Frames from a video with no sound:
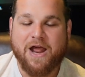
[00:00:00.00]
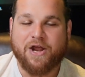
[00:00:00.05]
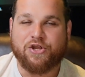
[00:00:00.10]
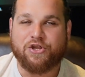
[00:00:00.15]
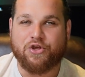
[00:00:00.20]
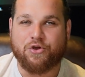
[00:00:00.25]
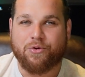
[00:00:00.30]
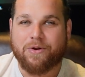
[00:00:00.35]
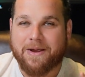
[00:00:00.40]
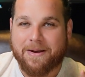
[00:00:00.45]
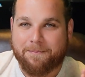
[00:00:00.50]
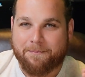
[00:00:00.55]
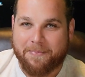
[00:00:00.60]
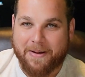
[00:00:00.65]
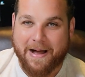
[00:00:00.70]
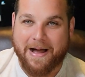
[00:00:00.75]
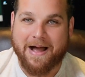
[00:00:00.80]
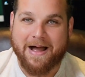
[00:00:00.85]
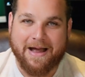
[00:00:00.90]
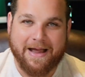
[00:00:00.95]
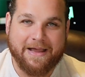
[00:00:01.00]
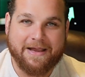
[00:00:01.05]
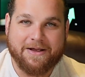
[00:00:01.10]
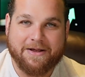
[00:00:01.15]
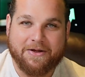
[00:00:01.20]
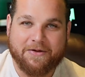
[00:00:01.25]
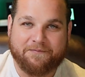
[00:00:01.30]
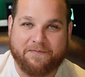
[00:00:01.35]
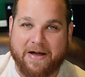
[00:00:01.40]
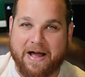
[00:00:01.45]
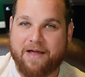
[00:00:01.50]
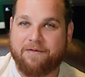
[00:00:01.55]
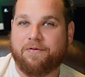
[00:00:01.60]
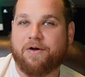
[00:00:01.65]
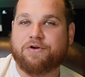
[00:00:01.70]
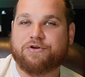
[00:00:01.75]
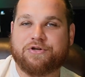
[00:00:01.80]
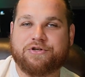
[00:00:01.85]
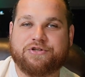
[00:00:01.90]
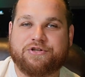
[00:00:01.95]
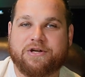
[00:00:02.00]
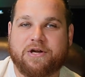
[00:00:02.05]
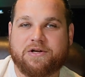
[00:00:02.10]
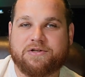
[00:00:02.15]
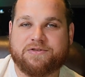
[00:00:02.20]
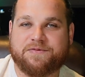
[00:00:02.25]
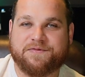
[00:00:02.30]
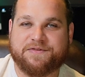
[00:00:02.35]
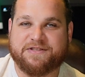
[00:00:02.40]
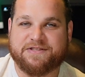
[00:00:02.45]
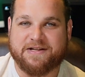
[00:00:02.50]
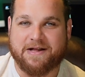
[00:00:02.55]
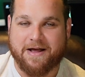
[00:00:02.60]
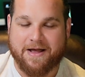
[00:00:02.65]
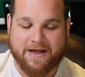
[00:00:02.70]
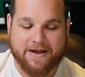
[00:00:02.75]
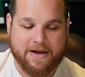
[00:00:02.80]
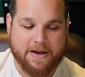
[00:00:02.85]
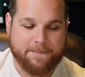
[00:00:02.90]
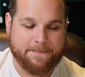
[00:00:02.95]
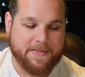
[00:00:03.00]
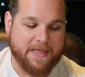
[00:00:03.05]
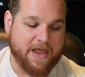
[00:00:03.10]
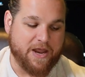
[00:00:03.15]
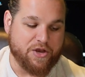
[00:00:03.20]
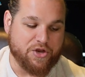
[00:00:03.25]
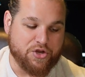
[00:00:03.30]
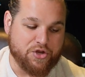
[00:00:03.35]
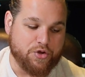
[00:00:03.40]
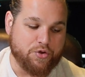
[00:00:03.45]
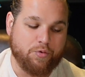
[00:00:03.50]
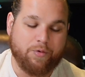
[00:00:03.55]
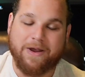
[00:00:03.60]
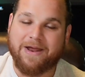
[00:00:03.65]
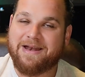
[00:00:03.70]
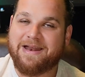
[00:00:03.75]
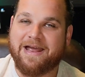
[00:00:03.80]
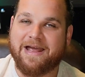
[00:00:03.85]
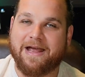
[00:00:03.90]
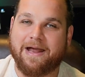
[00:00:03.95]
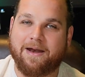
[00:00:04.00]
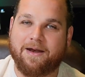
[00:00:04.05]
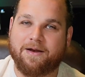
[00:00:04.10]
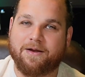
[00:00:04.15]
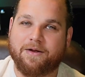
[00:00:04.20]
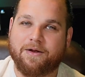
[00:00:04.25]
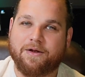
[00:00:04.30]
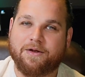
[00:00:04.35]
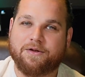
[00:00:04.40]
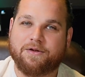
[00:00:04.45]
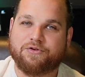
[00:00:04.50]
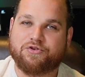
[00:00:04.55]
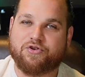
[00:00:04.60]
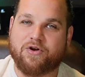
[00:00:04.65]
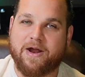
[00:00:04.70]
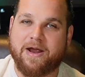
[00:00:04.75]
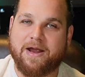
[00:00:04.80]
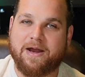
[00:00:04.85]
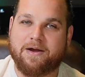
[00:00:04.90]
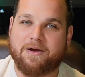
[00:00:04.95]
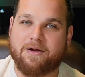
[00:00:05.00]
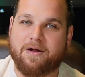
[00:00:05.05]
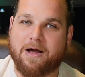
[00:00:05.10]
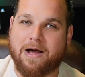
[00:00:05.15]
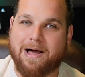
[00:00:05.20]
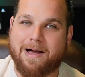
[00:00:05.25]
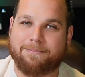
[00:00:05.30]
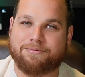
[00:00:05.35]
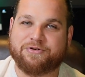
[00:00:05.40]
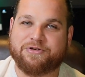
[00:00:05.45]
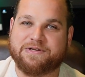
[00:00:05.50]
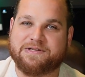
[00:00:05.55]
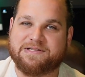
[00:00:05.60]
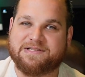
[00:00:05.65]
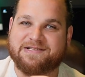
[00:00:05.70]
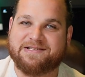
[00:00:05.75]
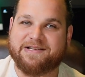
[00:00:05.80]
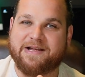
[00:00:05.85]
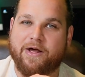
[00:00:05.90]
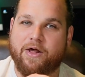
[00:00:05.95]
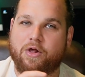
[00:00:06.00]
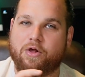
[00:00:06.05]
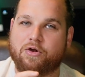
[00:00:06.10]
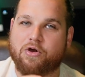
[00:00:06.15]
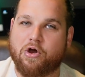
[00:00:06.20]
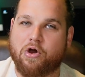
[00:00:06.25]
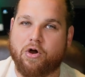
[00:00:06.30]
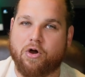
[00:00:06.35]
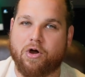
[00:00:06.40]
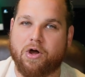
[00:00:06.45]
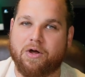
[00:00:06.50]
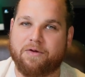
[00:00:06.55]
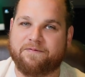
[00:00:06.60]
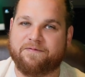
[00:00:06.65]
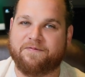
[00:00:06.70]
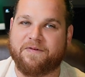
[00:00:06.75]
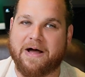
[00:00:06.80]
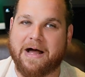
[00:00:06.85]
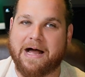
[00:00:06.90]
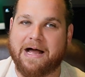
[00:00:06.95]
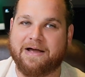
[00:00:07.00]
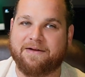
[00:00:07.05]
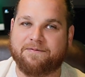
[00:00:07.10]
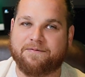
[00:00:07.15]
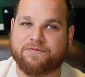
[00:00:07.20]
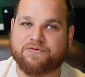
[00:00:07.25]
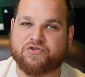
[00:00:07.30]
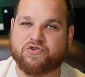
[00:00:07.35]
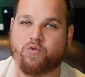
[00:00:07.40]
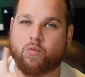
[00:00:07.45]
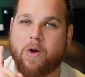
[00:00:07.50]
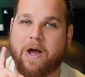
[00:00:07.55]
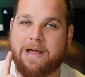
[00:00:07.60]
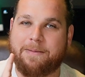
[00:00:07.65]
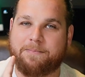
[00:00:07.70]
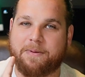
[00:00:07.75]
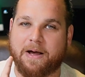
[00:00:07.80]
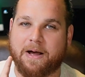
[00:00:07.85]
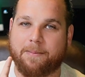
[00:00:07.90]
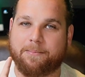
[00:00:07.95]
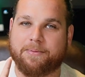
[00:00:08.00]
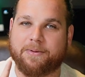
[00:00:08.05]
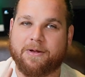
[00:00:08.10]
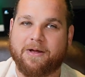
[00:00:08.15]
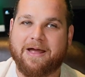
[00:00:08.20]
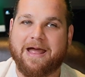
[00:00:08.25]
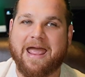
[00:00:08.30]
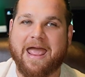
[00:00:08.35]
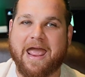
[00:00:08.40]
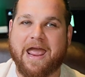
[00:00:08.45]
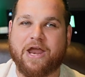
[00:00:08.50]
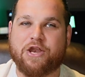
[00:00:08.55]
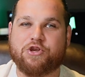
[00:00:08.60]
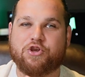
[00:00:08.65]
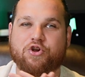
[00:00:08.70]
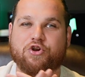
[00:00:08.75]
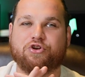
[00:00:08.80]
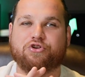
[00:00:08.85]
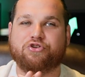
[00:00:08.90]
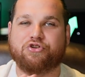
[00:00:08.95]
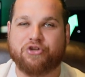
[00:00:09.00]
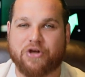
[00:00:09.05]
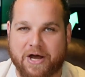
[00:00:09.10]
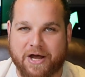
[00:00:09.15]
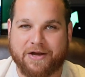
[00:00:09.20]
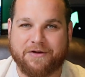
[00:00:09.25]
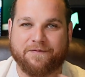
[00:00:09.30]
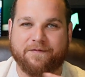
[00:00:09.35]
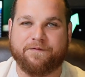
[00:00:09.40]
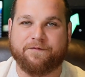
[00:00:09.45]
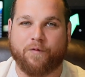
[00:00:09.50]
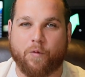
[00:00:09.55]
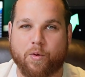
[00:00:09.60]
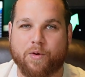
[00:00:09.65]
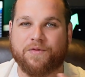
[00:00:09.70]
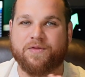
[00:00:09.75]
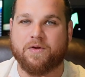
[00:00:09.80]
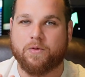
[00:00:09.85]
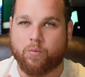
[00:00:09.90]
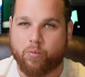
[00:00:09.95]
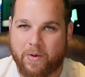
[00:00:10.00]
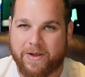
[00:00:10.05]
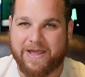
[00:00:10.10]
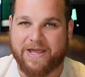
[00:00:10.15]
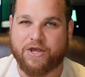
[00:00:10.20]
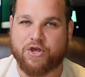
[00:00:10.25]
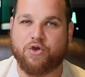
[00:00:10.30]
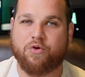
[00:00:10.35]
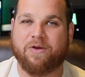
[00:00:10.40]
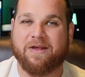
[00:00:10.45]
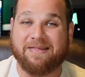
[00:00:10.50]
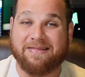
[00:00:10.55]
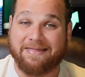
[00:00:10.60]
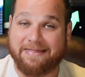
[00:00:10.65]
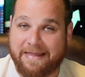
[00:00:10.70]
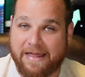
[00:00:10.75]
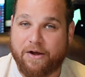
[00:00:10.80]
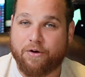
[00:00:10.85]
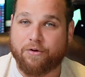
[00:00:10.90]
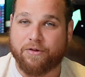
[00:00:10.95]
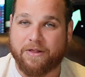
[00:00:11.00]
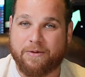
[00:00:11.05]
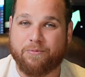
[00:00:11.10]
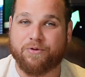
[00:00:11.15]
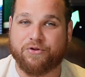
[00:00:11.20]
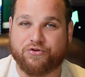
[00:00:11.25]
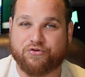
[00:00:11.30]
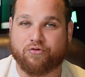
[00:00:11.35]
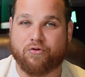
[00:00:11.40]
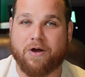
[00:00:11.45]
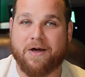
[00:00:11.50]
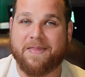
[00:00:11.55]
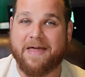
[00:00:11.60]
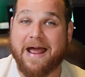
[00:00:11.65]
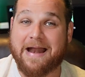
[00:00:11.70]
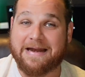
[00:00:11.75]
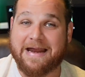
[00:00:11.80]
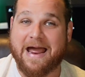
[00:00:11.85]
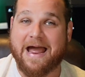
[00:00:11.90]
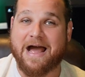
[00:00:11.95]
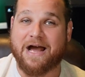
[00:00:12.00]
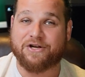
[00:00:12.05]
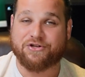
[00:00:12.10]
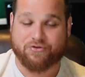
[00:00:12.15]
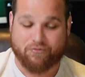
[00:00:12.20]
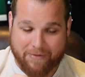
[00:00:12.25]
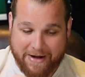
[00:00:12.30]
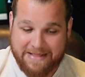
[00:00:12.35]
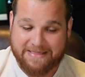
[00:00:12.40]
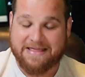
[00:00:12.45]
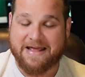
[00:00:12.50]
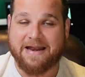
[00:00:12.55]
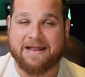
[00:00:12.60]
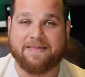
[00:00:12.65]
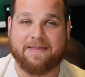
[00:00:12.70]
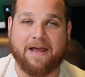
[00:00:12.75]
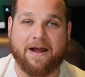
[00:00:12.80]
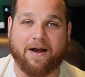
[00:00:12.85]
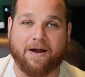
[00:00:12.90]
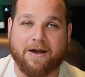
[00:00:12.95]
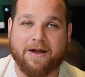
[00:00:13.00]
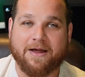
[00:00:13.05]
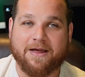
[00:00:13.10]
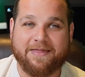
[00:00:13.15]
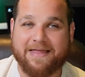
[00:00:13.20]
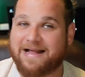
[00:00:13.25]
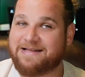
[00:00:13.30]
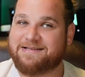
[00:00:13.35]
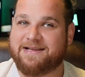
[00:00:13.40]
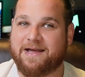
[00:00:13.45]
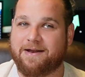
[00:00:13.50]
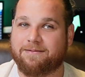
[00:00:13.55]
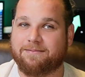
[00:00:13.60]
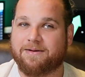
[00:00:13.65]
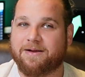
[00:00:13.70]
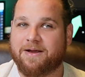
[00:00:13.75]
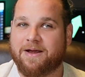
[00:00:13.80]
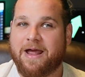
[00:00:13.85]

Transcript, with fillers: You can buy 500 shares of a stock and you can hit trade, option, sell, call, 5, swipe up, and you're done for the week. You could literally withdraw that cash right then and there. That's it.